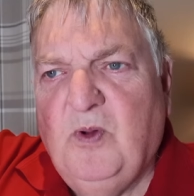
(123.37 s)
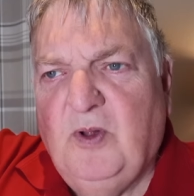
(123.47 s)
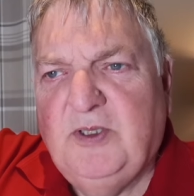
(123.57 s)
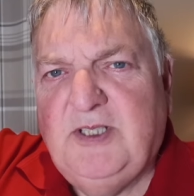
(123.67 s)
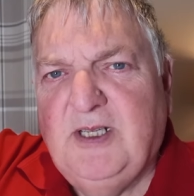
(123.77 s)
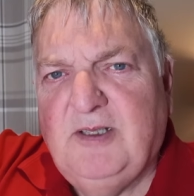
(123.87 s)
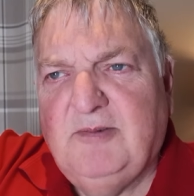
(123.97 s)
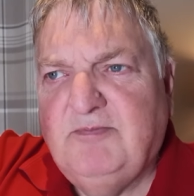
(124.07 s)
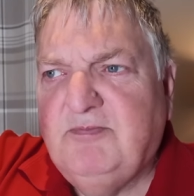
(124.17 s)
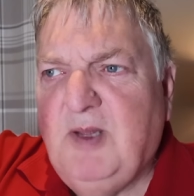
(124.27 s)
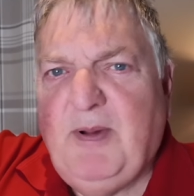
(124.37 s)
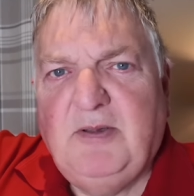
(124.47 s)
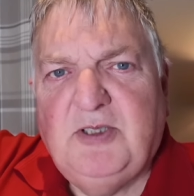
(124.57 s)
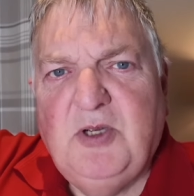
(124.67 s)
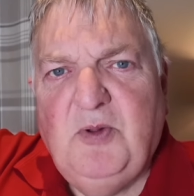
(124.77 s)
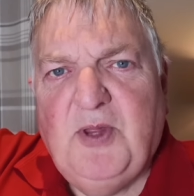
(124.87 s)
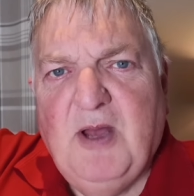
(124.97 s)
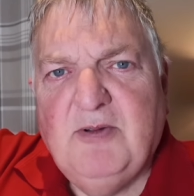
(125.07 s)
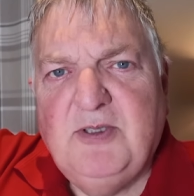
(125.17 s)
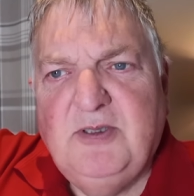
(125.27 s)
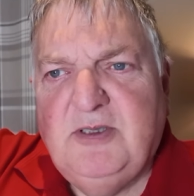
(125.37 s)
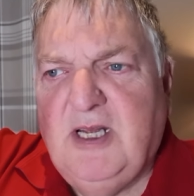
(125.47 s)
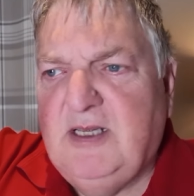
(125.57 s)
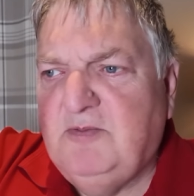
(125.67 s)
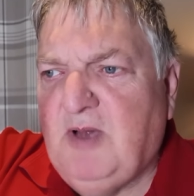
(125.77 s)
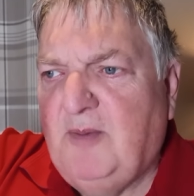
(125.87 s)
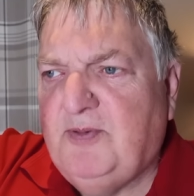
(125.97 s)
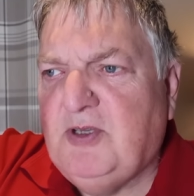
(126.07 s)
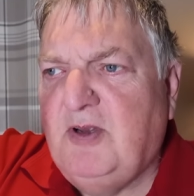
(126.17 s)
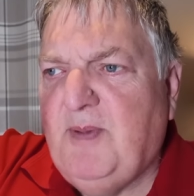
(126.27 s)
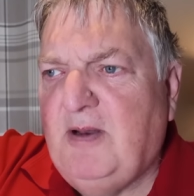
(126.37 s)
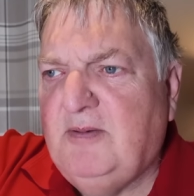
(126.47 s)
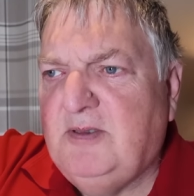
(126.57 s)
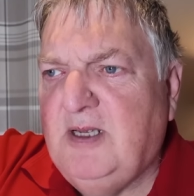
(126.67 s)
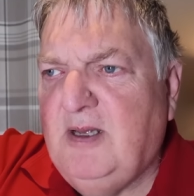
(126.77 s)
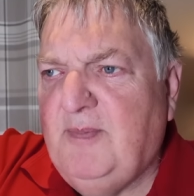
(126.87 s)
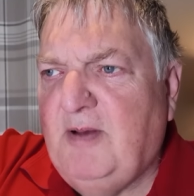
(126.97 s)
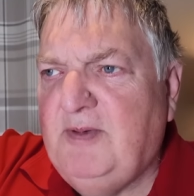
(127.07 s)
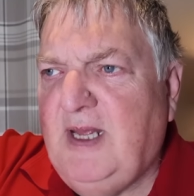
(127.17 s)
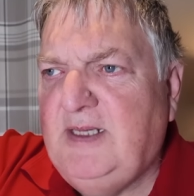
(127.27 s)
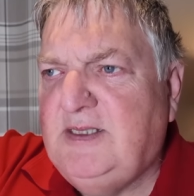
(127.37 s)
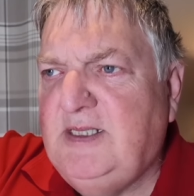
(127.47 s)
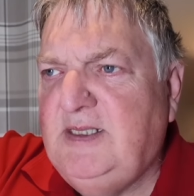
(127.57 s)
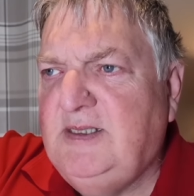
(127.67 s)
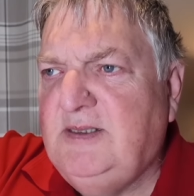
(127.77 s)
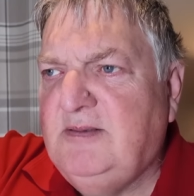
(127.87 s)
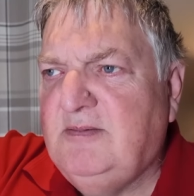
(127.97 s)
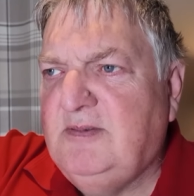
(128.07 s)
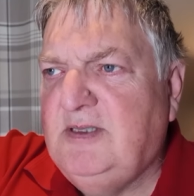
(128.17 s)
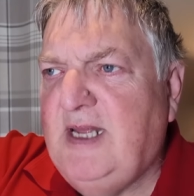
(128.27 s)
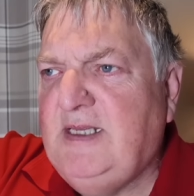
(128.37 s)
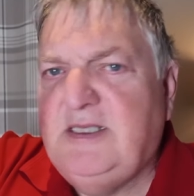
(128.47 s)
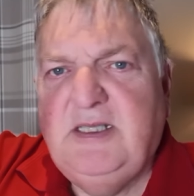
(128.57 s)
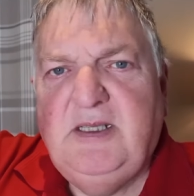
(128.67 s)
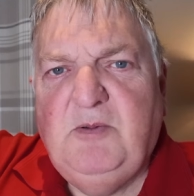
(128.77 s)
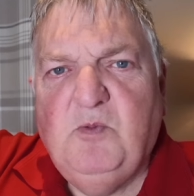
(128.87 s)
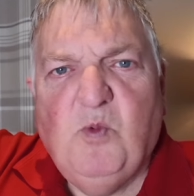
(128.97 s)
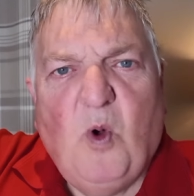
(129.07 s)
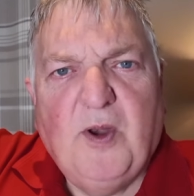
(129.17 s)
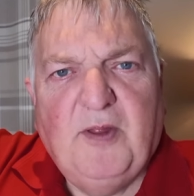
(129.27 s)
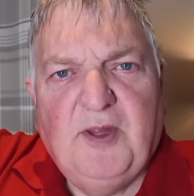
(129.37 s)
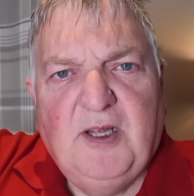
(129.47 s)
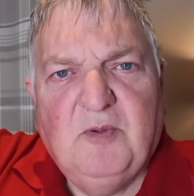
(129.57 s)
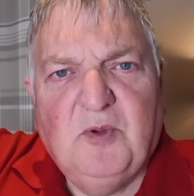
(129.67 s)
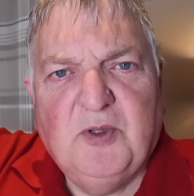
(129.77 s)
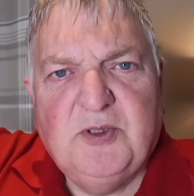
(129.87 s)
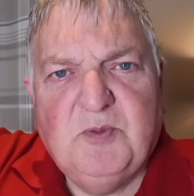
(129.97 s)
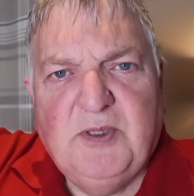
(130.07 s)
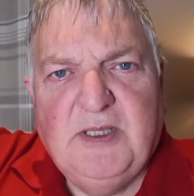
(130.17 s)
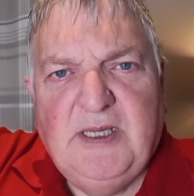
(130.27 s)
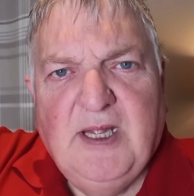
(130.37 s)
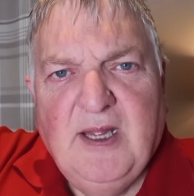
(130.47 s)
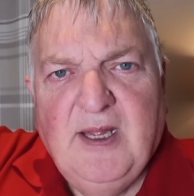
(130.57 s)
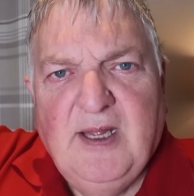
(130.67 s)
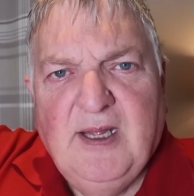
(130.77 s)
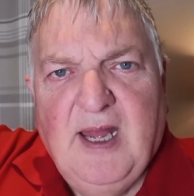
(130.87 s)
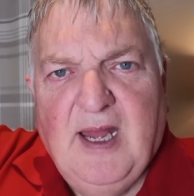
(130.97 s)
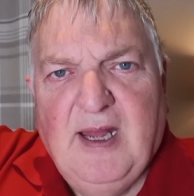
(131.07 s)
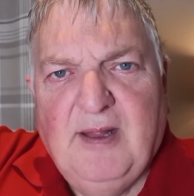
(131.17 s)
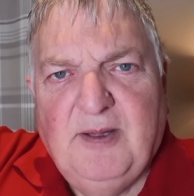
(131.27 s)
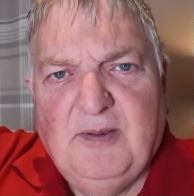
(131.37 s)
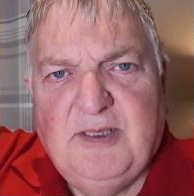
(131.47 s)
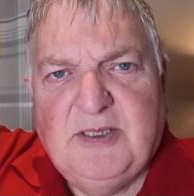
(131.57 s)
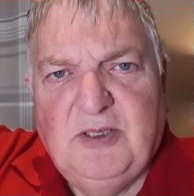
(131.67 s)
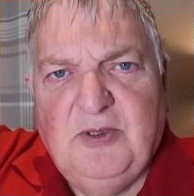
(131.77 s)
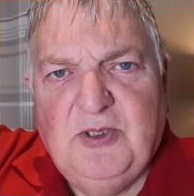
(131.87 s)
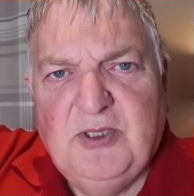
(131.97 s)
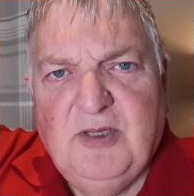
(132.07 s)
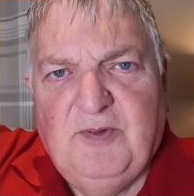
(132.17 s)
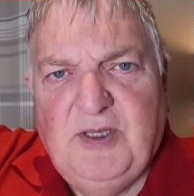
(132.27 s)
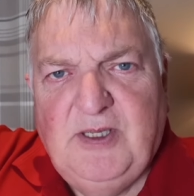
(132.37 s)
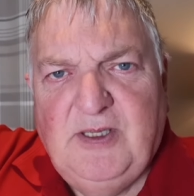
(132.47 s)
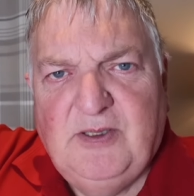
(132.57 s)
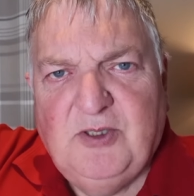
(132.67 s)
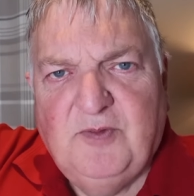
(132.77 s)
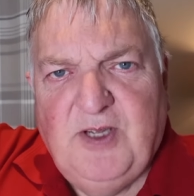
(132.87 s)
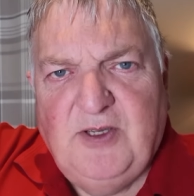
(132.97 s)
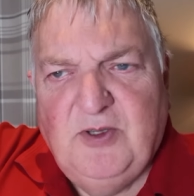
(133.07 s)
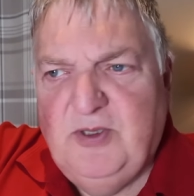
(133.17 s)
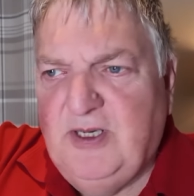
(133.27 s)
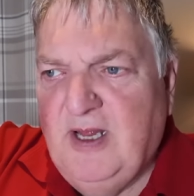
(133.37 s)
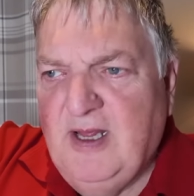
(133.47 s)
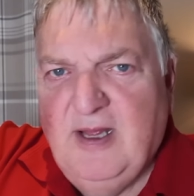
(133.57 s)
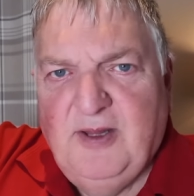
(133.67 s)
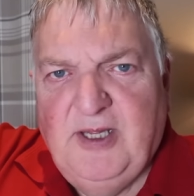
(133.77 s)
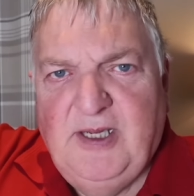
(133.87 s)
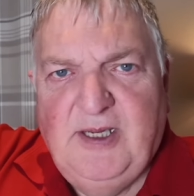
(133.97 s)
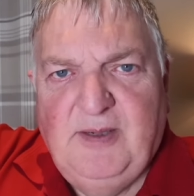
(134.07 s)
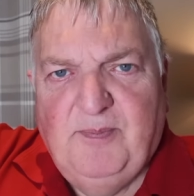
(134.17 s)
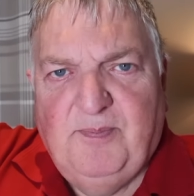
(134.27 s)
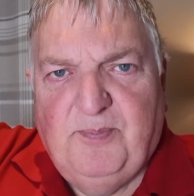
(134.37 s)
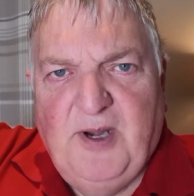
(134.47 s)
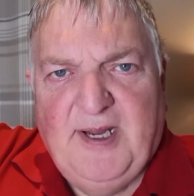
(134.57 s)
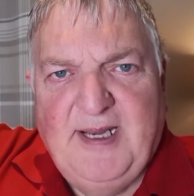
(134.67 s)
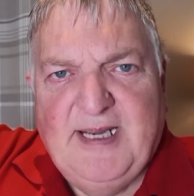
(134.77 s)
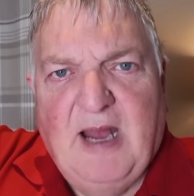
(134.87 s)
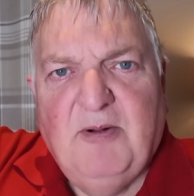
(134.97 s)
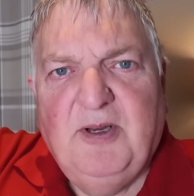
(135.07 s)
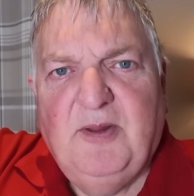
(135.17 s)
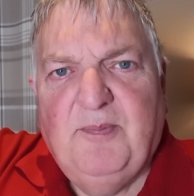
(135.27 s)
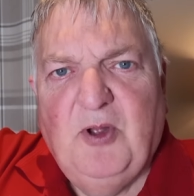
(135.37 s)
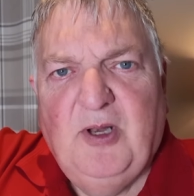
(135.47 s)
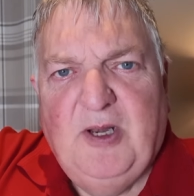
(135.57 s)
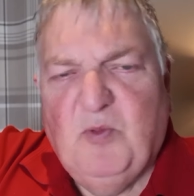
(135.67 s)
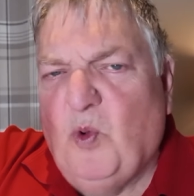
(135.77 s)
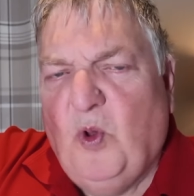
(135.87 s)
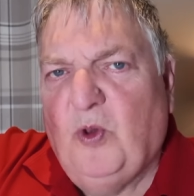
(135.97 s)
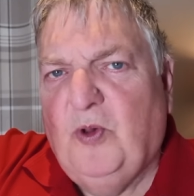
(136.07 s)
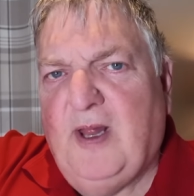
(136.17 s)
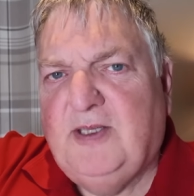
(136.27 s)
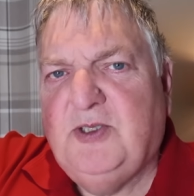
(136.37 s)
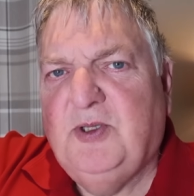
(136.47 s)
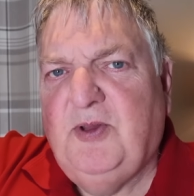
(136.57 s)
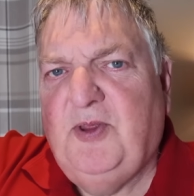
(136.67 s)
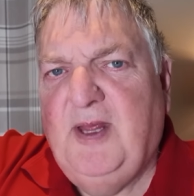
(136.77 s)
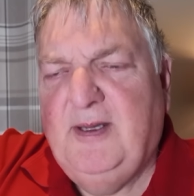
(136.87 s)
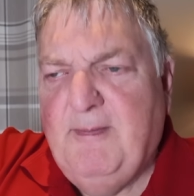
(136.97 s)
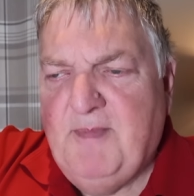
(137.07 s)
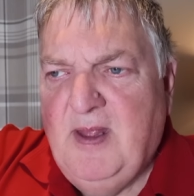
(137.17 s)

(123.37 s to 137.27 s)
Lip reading: until about 1991, I think it was, when the dissolution of the Soviet Union, the breaking down of the Berlin Wall, all that sort of thing,